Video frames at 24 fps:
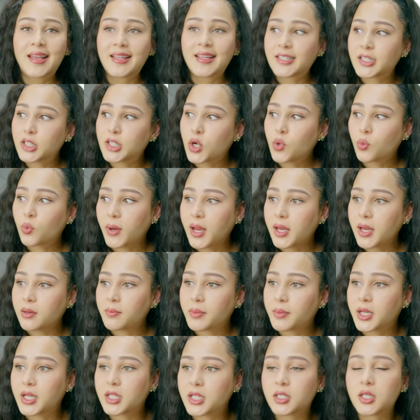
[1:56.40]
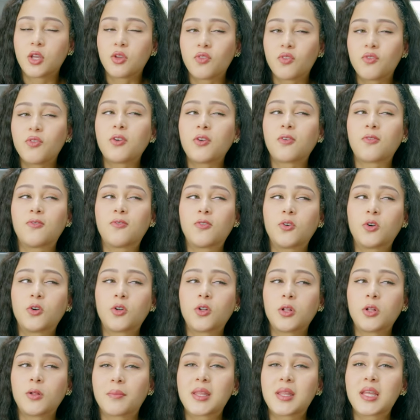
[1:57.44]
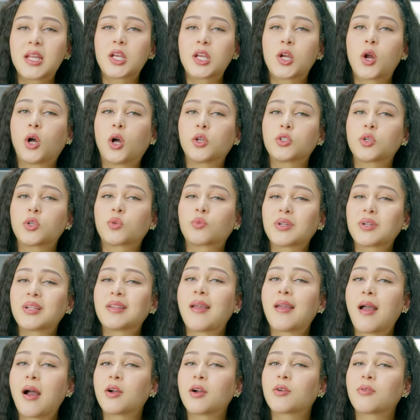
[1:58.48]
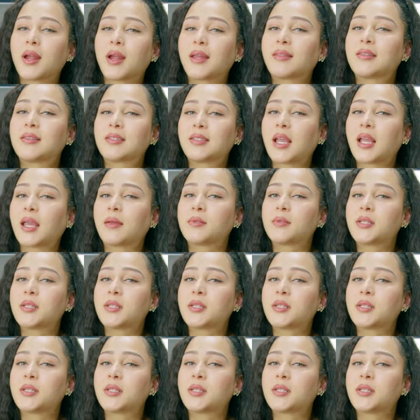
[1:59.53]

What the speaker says: It's so random because you feel full, but then you're also really hungry at the same